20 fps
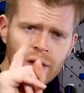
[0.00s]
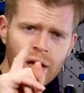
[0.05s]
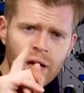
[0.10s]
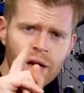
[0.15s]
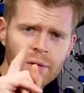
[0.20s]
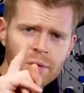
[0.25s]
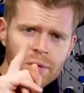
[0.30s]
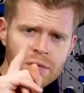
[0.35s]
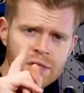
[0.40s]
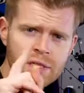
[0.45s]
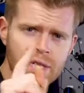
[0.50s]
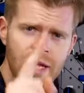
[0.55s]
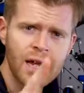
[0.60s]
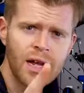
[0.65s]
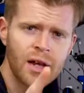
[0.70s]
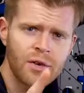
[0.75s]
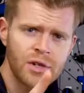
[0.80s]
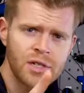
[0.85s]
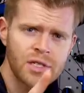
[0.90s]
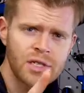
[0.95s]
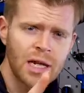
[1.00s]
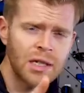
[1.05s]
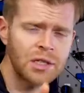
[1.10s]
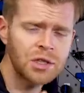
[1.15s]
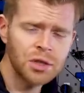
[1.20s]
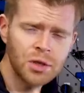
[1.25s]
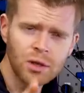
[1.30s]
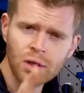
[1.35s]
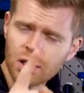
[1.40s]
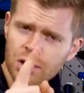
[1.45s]
that I would say are
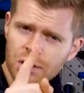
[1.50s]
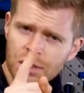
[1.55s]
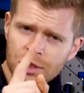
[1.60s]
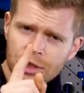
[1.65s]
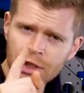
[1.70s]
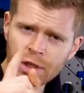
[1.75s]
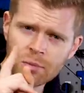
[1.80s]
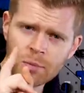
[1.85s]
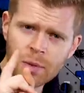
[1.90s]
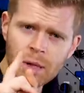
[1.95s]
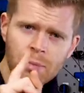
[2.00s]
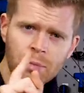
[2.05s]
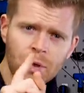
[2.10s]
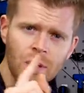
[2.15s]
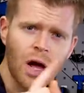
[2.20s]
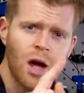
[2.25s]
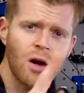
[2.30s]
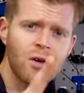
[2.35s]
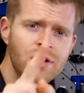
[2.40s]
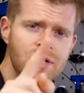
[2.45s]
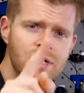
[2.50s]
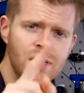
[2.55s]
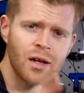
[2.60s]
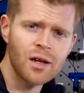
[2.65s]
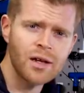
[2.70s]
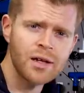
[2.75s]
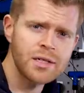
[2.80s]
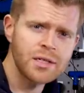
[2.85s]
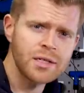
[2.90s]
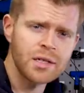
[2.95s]
essential and should be
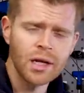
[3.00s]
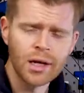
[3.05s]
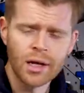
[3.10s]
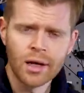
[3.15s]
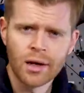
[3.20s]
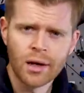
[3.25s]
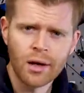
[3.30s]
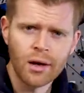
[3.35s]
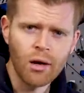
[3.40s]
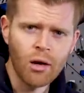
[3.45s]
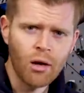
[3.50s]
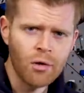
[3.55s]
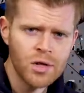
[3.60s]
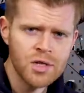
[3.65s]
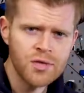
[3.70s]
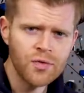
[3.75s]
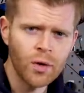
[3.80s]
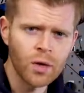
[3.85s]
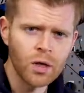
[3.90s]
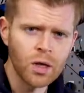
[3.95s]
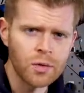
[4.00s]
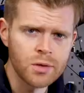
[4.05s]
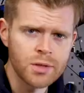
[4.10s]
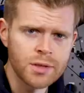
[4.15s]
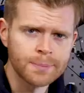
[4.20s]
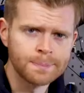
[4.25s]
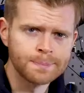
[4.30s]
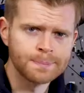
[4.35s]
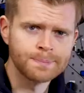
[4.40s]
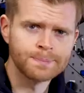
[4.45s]
prioritized are as follows.